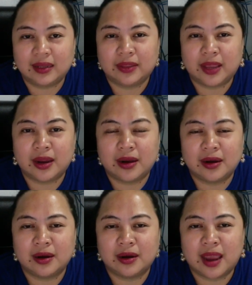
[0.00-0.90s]

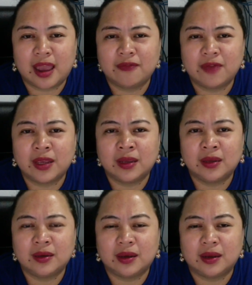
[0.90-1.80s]
they're having
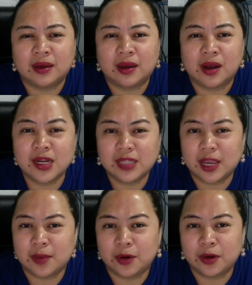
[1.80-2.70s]
a hard
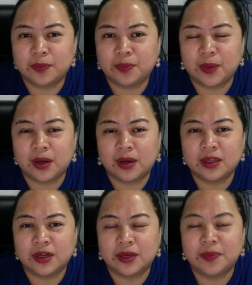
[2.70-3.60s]
time or
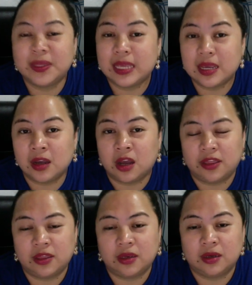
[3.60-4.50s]
they're pitying on
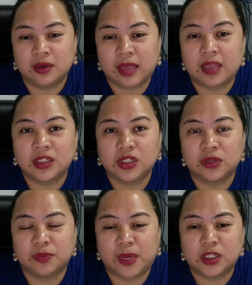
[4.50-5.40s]
the cancer
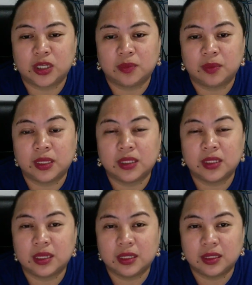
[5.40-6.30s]
patient, but
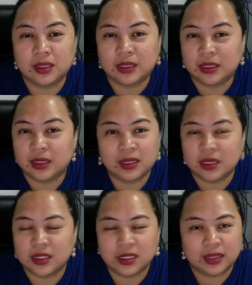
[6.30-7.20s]
it
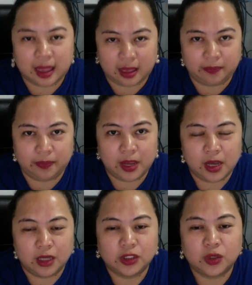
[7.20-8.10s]
doesn't help.
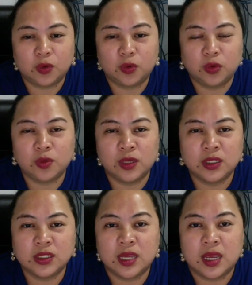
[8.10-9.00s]
So you
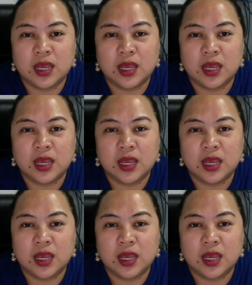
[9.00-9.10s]
must